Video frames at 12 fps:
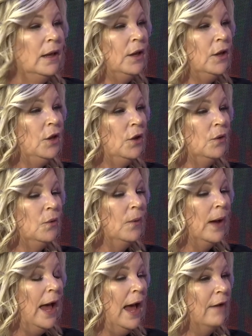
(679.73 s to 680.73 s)
you
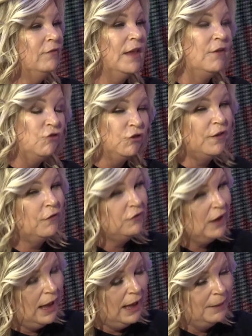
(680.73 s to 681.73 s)
have saved yourself
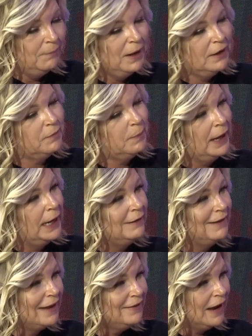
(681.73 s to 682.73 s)
time, because planning
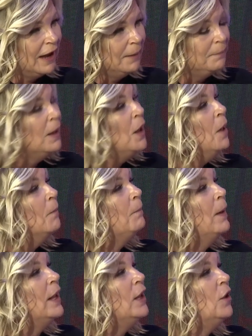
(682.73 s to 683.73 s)
takes time,
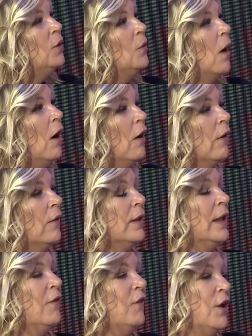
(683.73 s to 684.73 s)
but you are
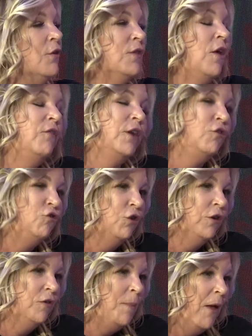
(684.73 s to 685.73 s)
giving yourself an
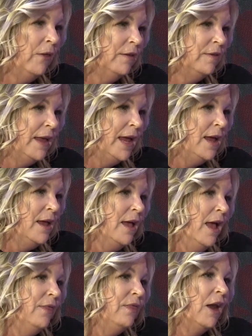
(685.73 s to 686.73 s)
insurance policy
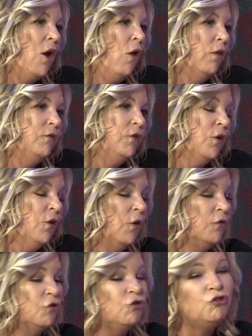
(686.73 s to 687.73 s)
that all of your
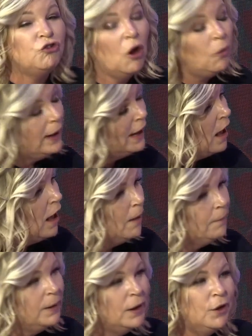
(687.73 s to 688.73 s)
girls are showing
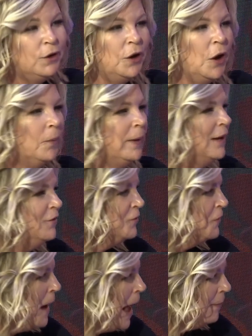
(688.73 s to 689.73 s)
up, nobody's
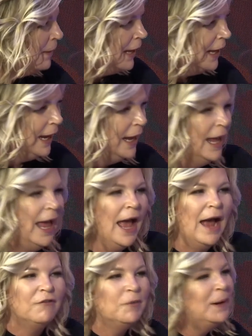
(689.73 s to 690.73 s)
crabby,
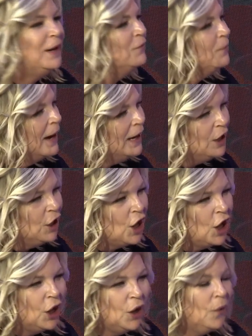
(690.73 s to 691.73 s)
everybody's ready to
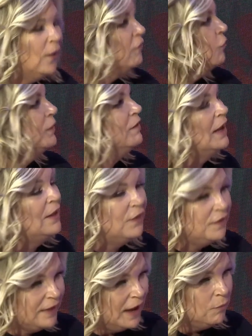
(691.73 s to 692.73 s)
go, everyone's in the
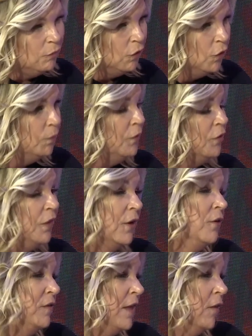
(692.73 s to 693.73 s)
same room, they're there
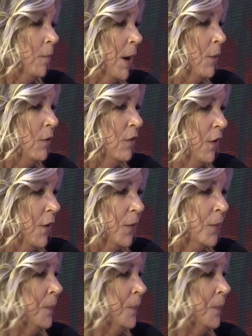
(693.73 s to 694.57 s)
to celebrate with you.